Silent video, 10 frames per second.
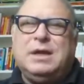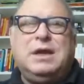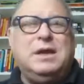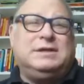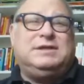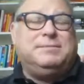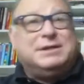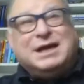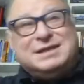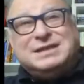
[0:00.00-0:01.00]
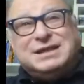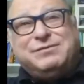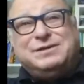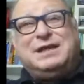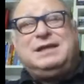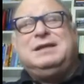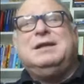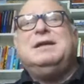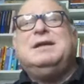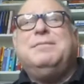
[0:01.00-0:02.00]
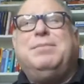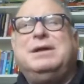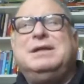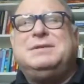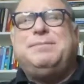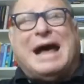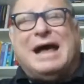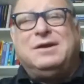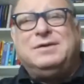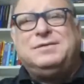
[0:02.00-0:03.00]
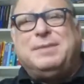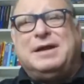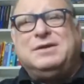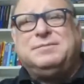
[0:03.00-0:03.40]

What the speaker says: Not something I see every day, but it's patterns of